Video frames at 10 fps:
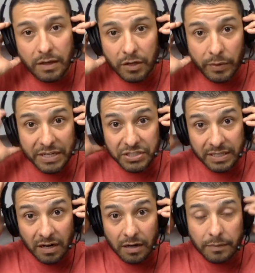You
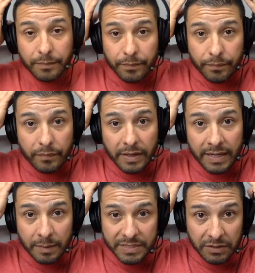actually are.
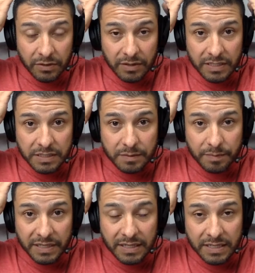And I'm telling you this
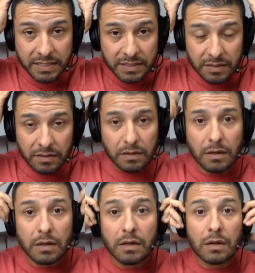because
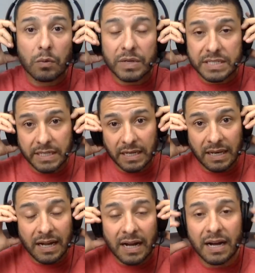we see a
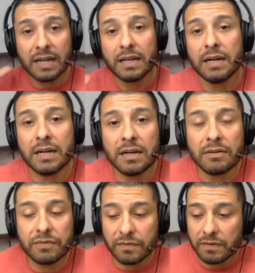lot
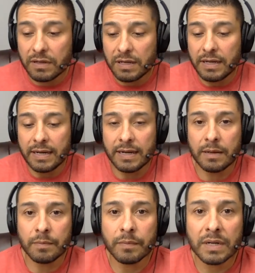of
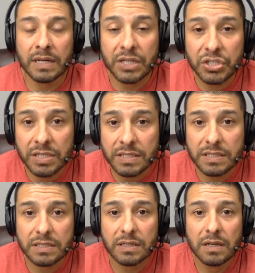
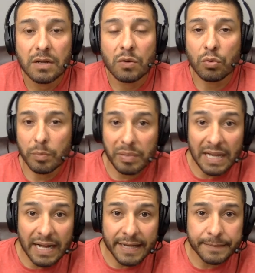clinicians who
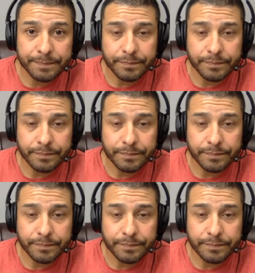apply